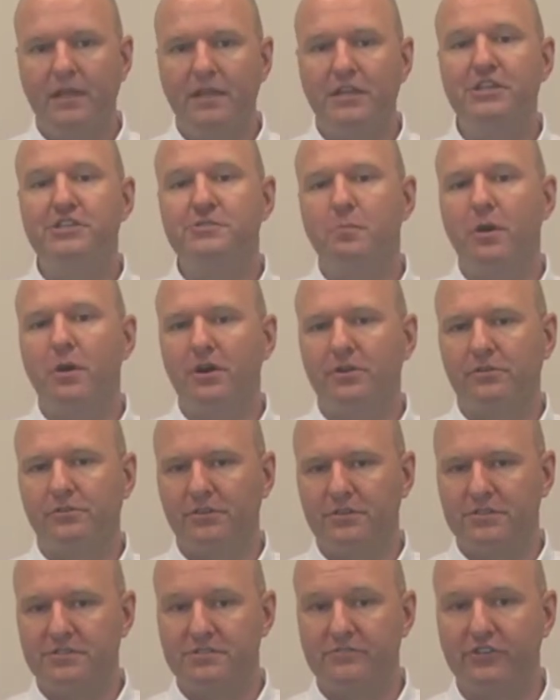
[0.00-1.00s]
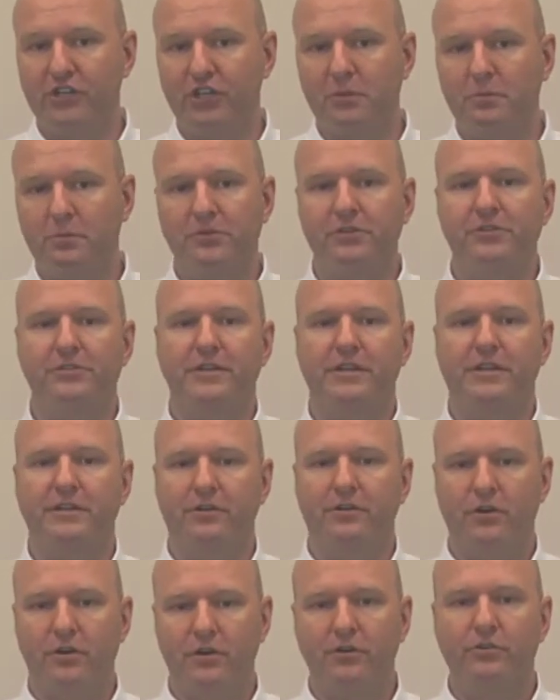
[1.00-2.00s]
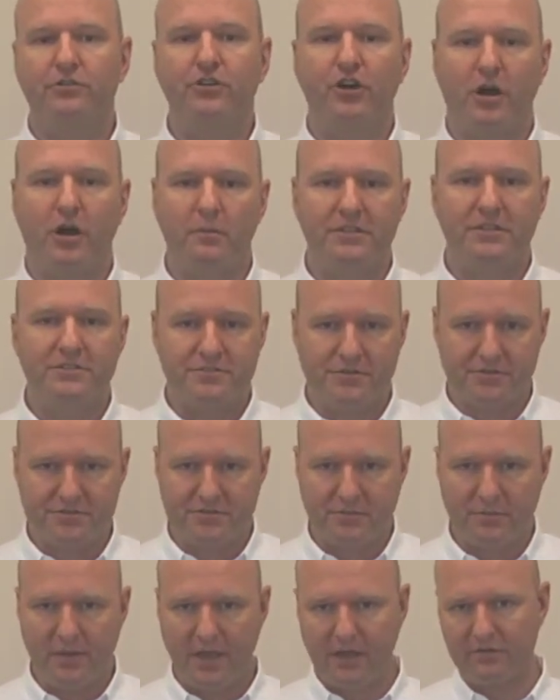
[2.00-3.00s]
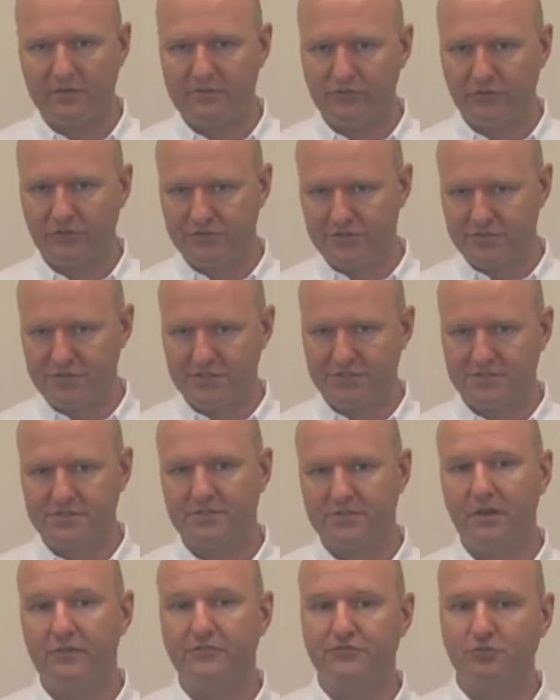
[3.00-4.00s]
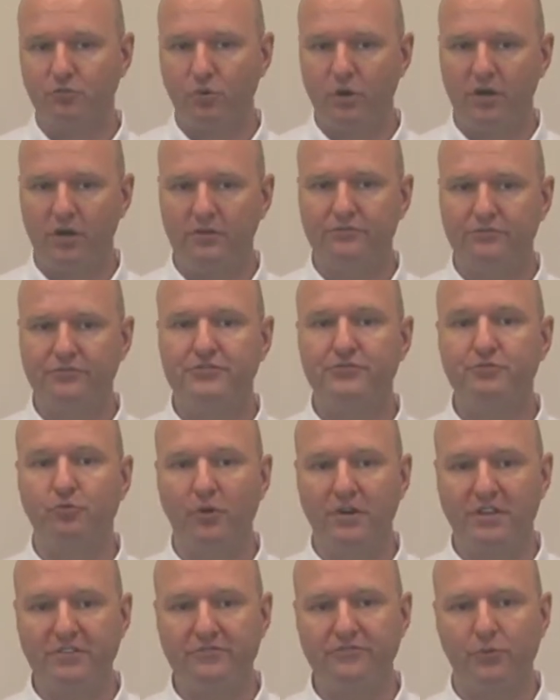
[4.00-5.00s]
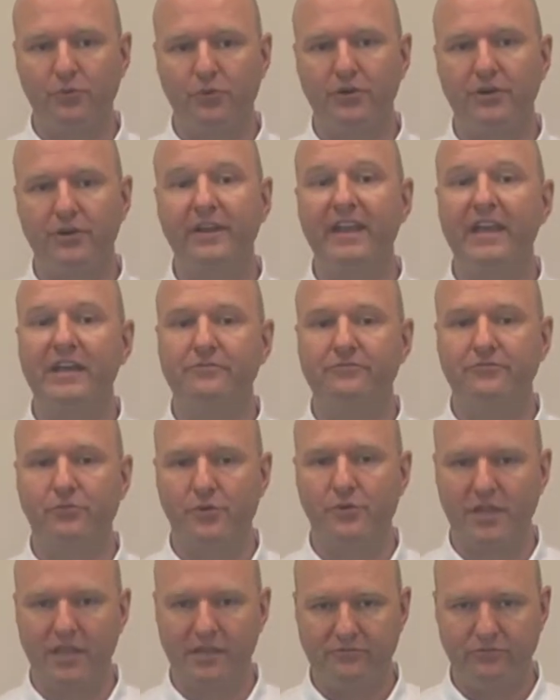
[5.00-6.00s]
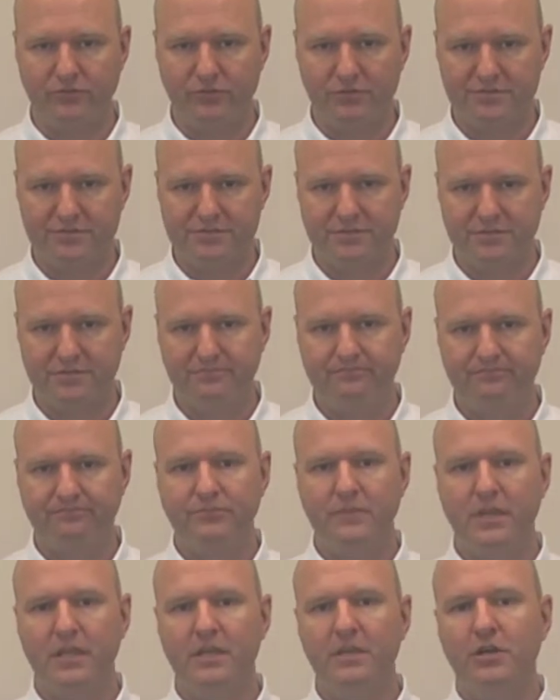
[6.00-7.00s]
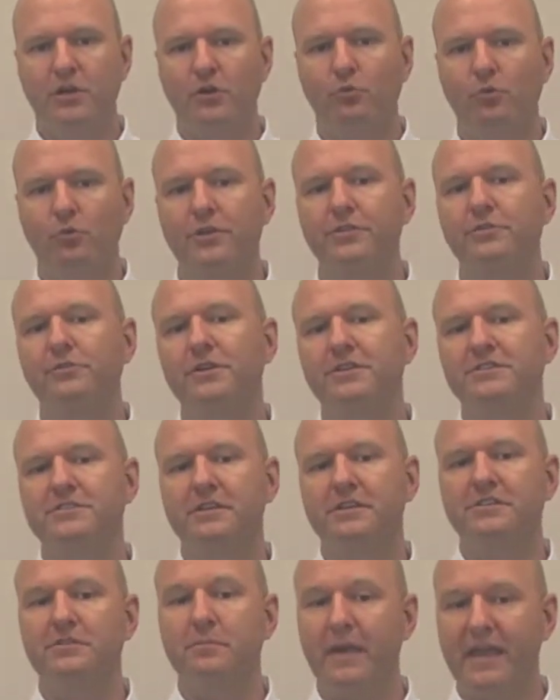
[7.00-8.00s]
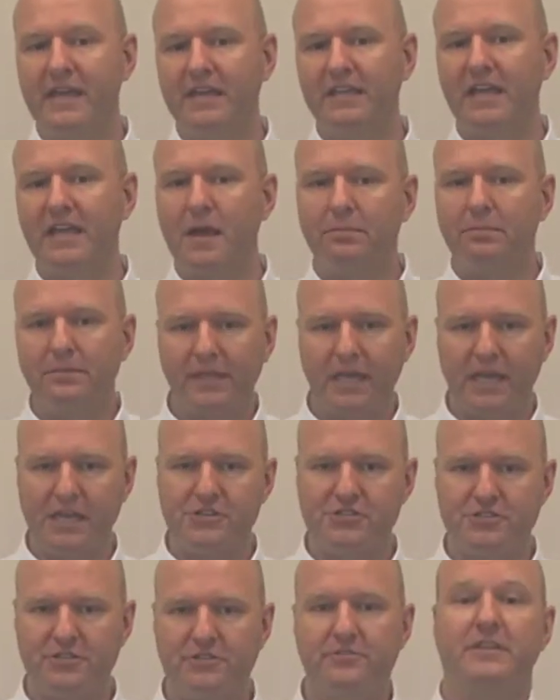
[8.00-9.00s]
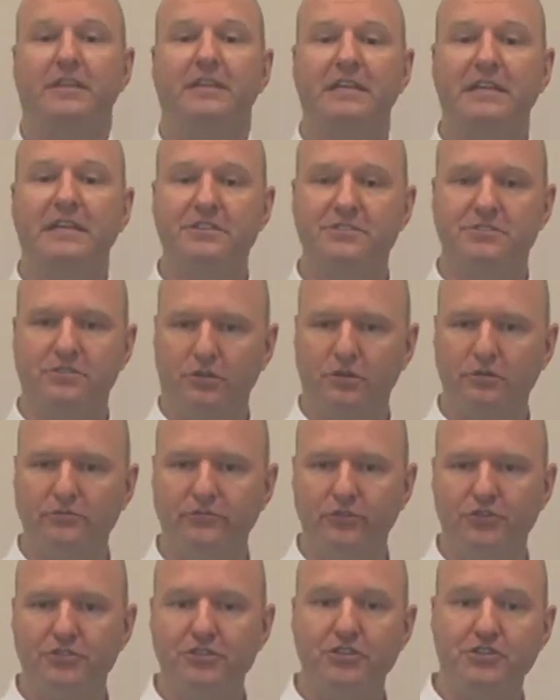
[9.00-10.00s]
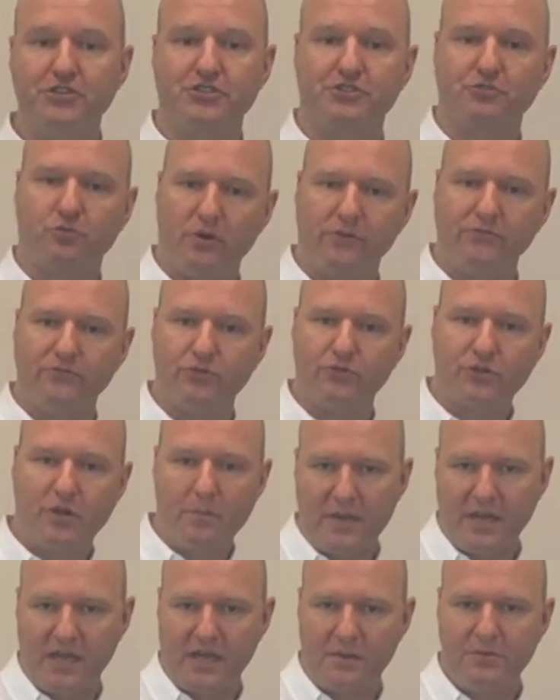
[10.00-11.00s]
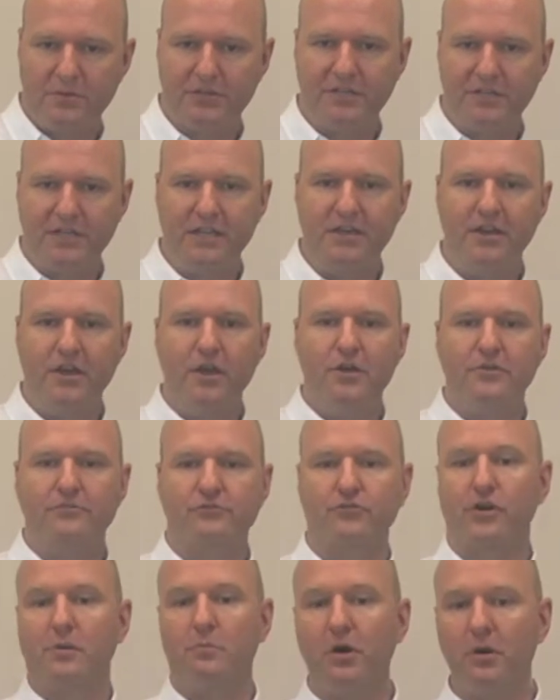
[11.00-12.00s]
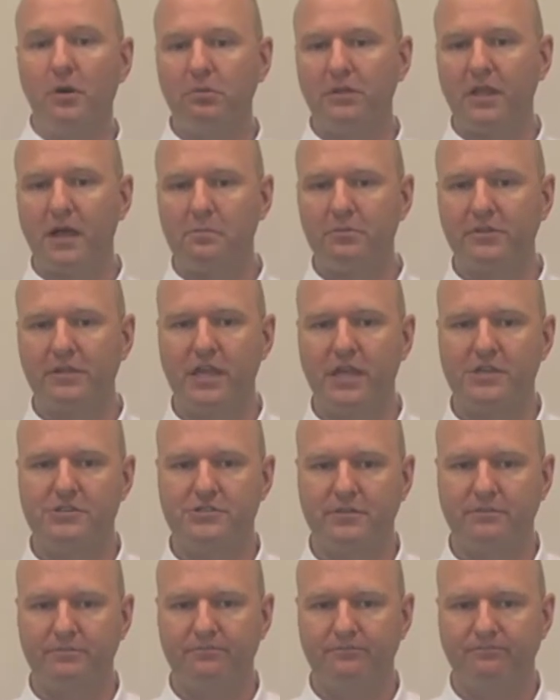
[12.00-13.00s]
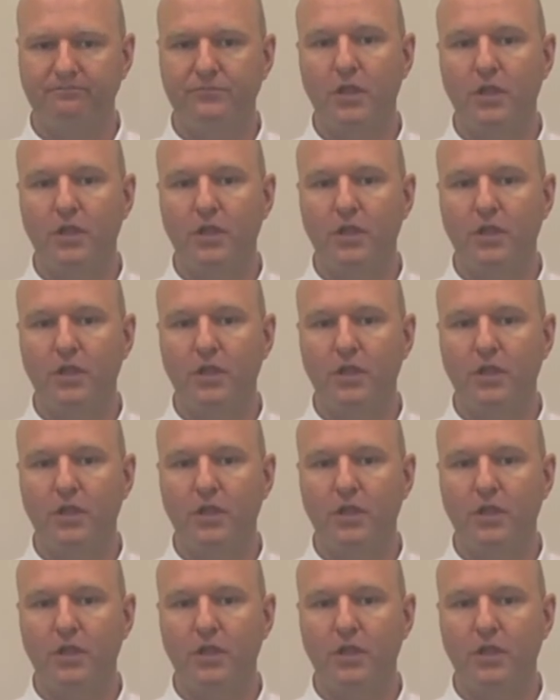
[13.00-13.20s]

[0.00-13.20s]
Each model is available in all common system battery voltages of 12, 24, and 48 volts. Whether it's a demanding application that needs low voltage 12 volt compatibility for a mobile application,